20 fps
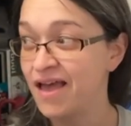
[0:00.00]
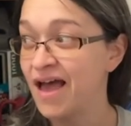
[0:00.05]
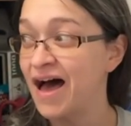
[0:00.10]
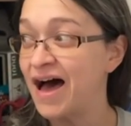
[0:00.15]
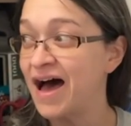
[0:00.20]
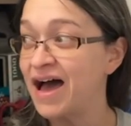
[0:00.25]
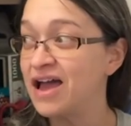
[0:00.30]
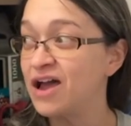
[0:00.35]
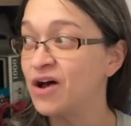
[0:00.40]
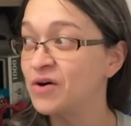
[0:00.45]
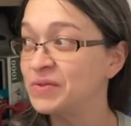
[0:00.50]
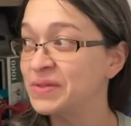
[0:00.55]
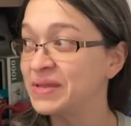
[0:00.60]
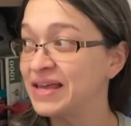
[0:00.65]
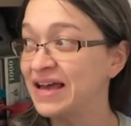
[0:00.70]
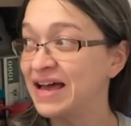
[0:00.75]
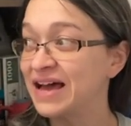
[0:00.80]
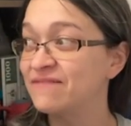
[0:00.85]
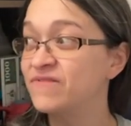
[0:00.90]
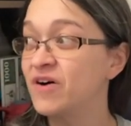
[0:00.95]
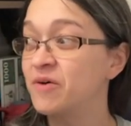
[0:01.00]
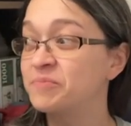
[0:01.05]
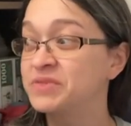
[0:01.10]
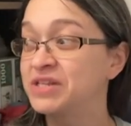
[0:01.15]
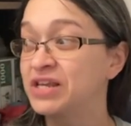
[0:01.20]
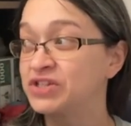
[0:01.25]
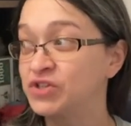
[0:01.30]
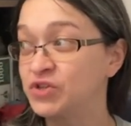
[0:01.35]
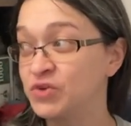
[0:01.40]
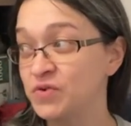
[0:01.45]
I only have up
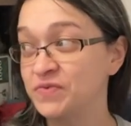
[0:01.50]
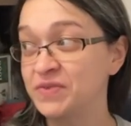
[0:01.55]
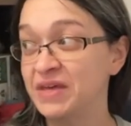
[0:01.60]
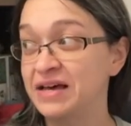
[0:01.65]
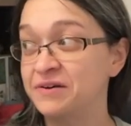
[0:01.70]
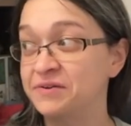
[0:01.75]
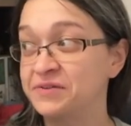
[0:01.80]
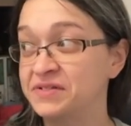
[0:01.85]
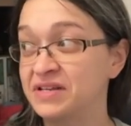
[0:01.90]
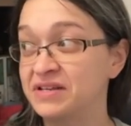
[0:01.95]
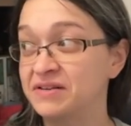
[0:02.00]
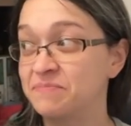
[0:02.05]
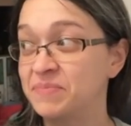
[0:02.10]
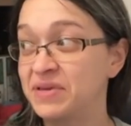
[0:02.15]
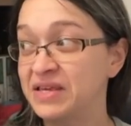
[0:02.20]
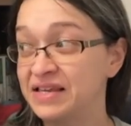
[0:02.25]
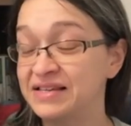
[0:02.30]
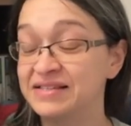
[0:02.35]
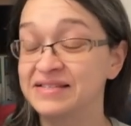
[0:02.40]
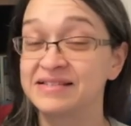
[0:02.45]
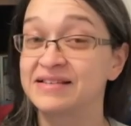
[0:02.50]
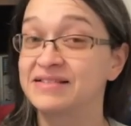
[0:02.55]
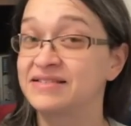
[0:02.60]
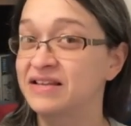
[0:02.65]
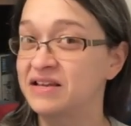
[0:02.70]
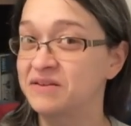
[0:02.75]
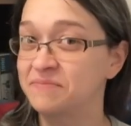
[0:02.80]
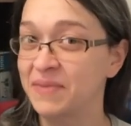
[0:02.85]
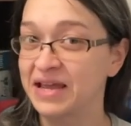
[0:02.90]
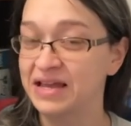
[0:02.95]
to 2,000 pieces
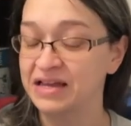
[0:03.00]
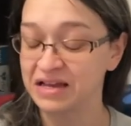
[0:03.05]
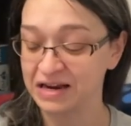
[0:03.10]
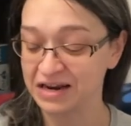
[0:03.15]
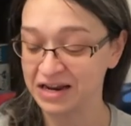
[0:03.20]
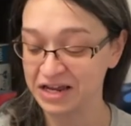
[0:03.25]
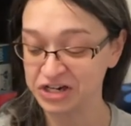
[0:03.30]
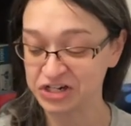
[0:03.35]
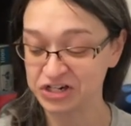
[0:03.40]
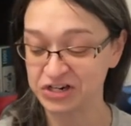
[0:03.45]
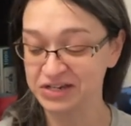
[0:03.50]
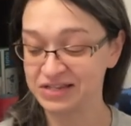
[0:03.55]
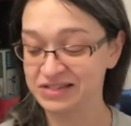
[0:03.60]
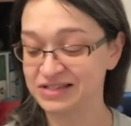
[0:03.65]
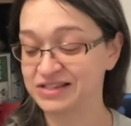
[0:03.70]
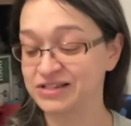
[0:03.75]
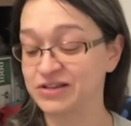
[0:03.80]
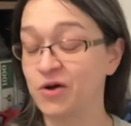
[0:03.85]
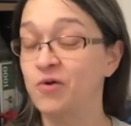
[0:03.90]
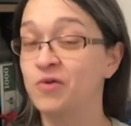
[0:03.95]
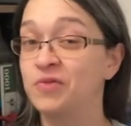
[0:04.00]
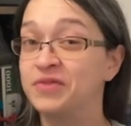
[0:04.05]
in my collection, so